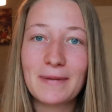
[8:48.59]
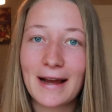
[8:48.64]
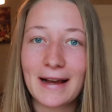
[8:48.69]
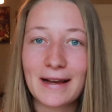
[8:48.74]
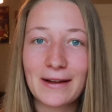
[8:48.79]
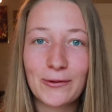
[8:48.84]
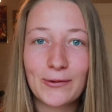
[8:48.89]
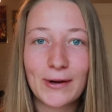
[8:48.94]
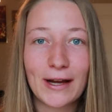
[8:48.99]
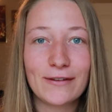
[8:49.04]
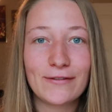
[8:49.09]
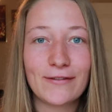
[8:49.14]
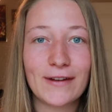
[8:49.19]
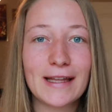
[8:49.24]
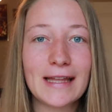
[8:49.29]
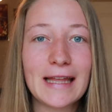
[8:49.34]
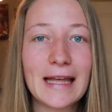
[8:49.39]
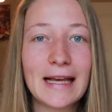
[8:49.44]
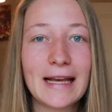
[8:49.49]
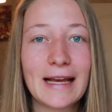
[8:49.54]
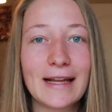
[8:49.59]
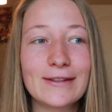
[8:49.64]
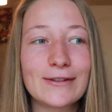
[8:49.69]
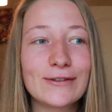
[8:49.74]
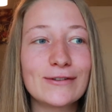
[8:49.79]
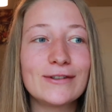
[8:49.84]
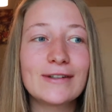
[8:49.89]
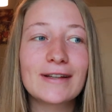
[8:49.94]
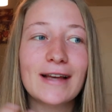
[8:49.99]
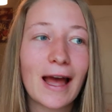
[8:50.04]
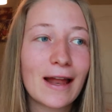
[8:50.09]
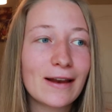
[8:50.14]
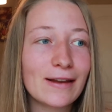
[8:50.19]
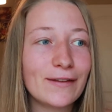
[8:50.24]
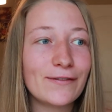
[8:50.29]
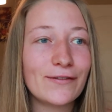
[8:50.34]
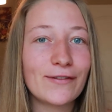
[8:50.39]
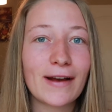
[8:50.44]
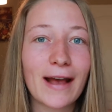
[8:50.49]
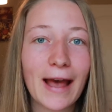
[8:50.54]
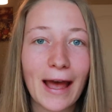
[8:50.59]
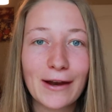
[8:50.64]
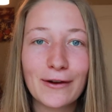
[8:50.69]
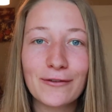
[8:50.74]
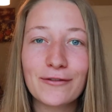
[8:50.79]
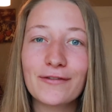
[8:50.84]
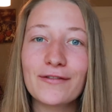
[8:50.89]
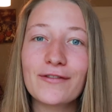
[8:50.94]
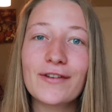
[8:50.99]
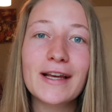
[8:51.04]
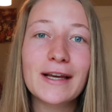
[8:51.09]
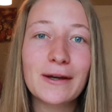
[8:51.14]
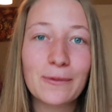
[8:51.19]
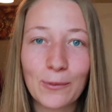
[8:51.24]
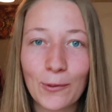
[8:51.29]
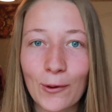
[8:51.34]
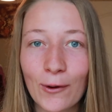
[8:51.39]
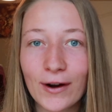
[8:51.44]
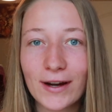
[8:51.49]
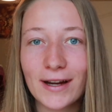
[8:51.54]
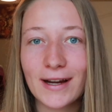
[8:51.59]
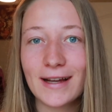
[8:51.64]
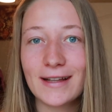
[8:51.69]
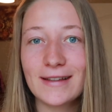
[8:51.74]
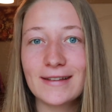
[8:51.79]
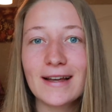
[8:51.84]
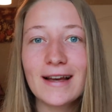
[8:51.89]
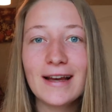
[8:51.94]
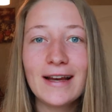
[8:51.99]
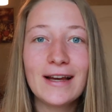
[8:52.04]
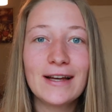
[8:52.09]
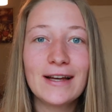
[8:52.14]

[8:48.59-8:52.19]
black and white thinking and to kind of kind of think more and